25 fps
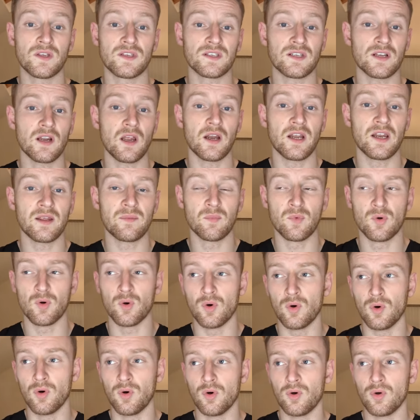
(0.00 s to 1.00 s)
is slightly
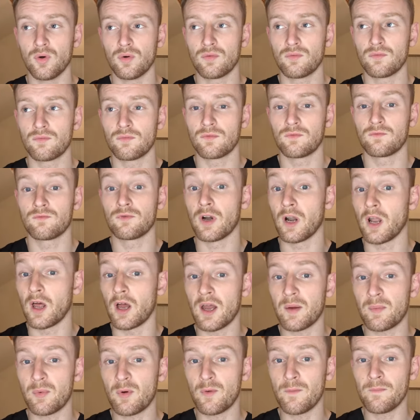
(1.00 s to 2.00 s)
more
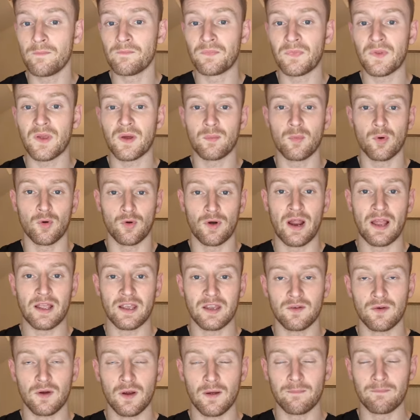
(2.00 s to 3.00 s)
reliable, more
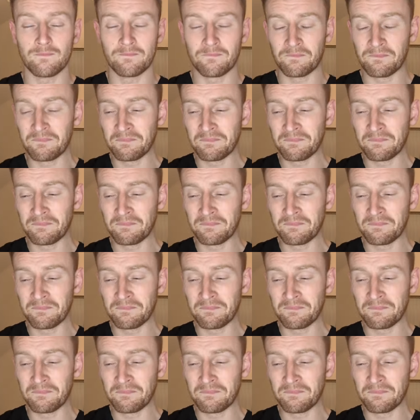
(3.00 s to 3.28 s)
accurate.